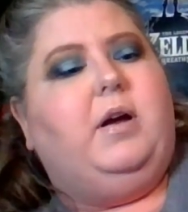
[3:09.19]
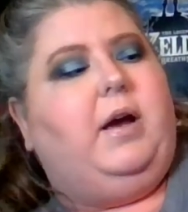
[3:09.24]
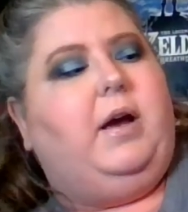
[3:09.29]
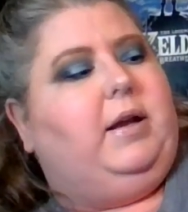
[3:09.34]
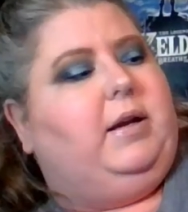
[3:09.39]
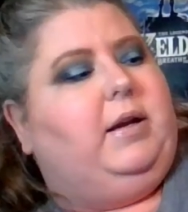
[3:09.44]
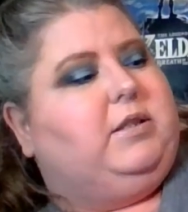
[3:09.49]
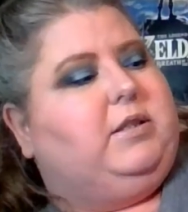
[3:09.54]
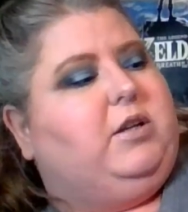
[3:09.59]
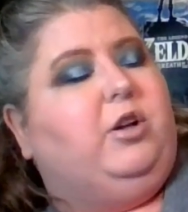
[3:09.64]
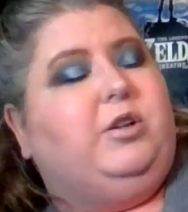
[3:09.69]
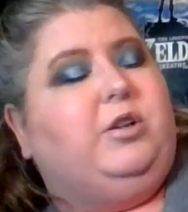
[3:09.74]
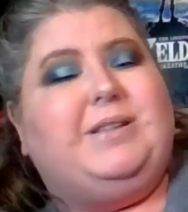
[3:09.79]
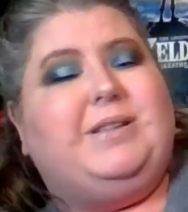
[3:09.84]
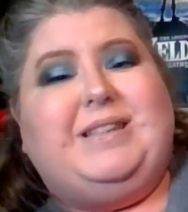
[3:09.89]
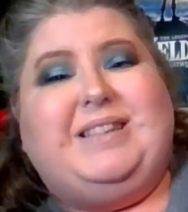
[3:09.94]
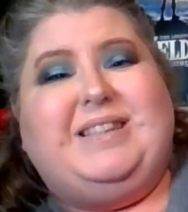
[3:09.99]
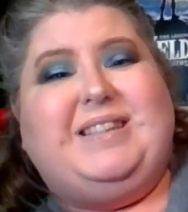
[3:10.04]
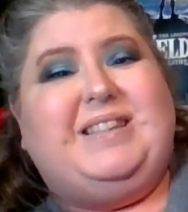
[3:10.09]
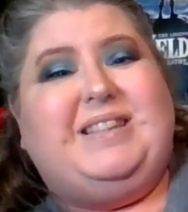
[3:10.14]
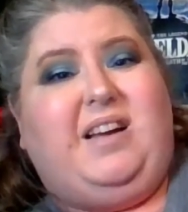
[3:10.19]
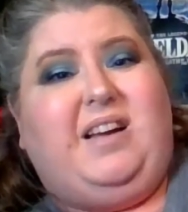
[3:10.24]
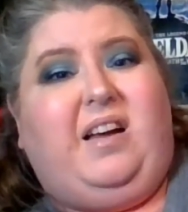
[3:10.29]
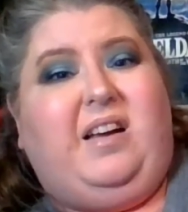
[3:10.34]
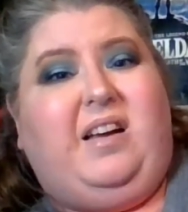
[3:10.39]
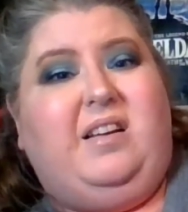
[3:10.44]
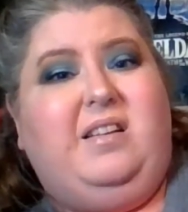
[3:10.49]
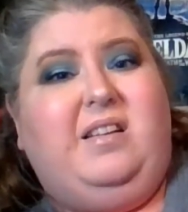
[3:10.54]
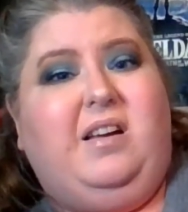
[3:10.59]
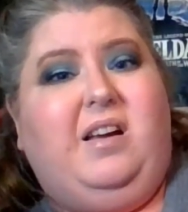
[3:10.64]
and it's called
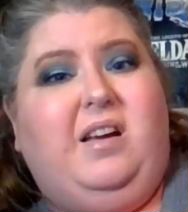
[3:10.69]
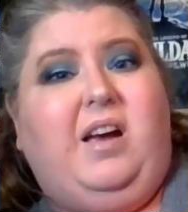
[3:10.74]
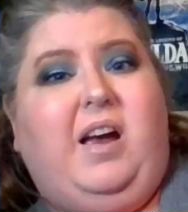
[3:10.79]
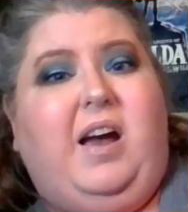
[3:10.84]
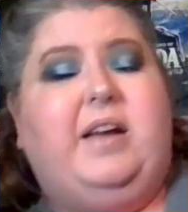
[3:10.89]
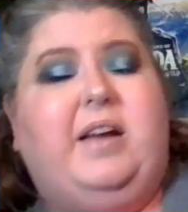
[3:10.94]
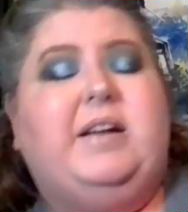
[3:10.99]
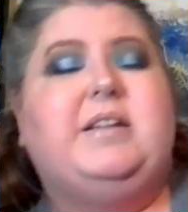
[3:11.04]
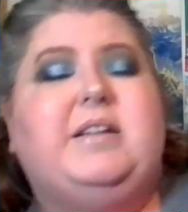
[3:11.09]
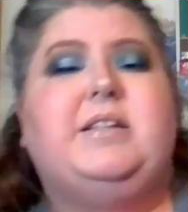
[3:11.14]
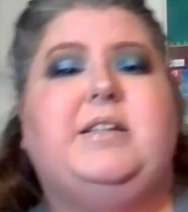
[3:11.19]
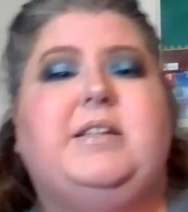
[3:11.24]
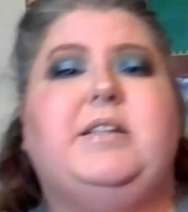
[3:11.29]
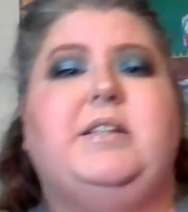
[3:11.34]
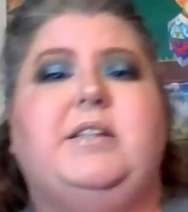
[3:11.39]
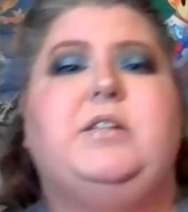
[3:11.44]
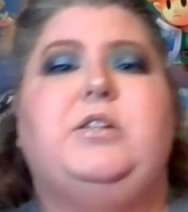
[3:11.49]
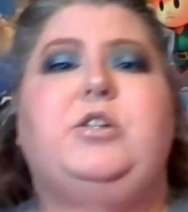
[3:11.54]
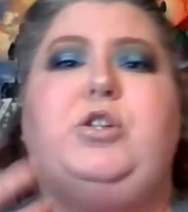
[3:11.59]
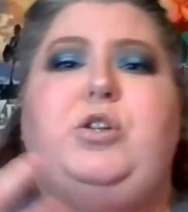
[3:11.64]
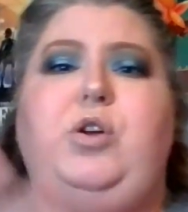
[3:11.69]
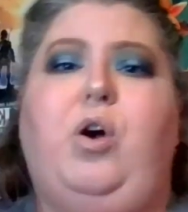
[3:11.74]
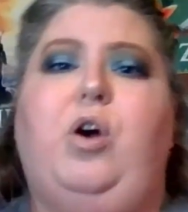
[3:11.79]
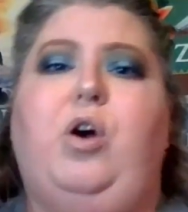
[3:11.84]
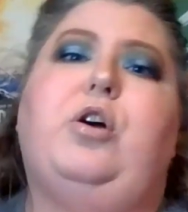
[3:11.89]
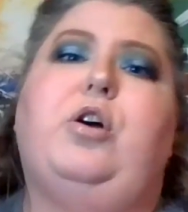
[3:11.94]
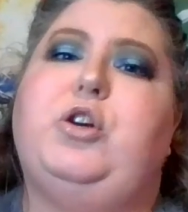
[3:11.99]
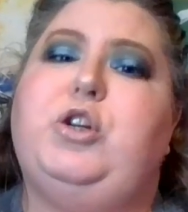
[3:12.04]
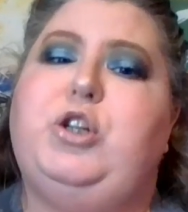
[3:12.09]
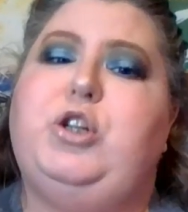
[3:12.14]
Stud, and it's this
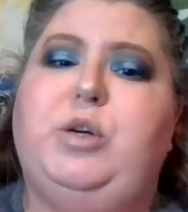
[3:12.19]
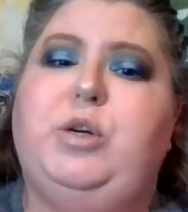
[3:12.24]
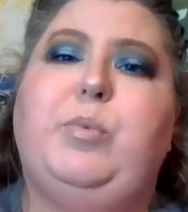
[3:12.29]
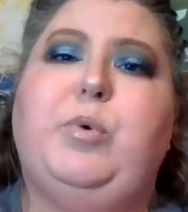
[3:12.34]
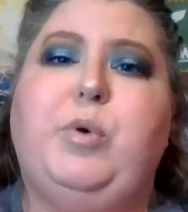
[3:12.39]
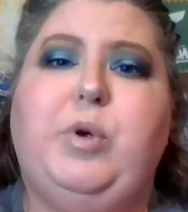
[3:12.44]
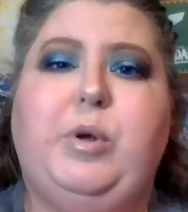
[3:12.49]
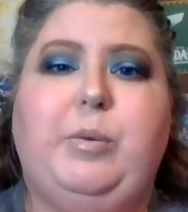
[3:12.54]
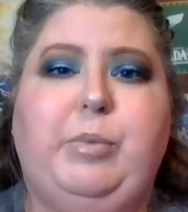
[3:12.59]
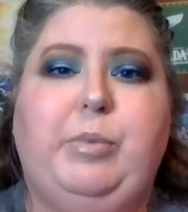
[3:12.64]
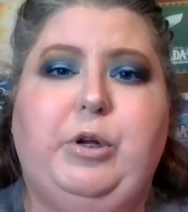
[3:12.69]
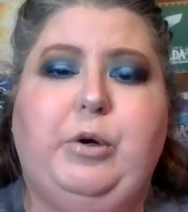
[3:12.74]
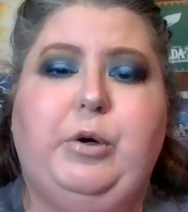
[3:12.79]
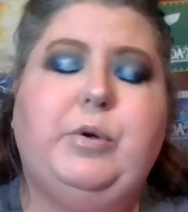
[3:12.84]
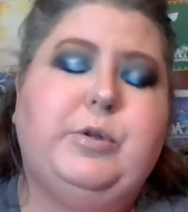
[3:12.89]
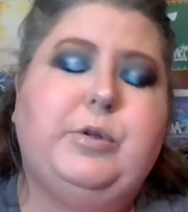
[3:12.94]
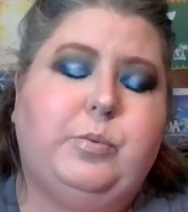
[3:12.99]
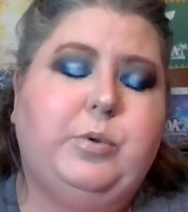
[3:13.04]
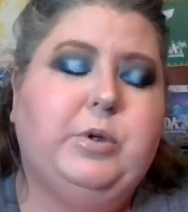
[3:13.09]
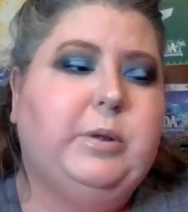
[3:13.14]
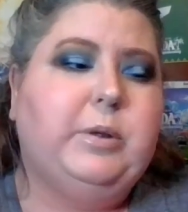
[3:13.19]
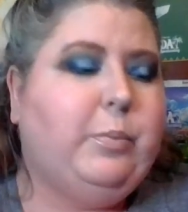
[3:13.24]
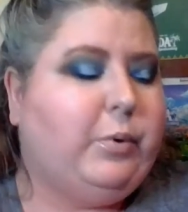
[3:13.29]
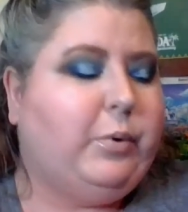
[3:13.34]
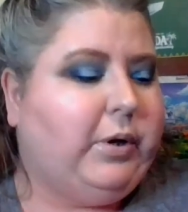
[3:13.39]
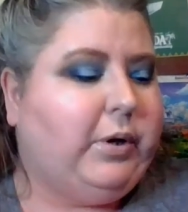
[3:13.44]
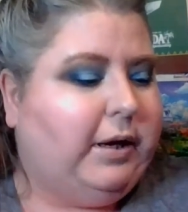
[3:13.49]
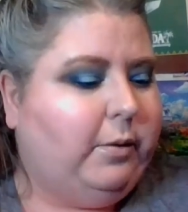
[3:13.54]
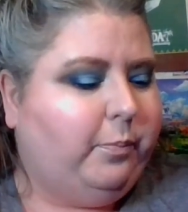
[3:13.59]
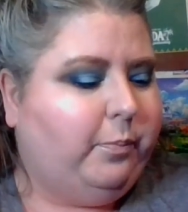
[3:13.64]
darker shimmery blue, and it's really
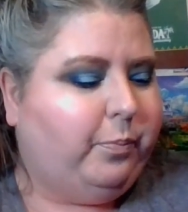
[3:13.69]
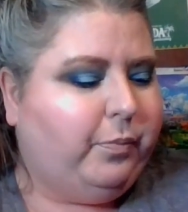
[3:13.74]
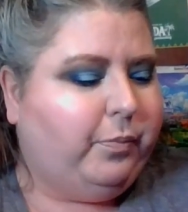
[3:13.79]
pretty.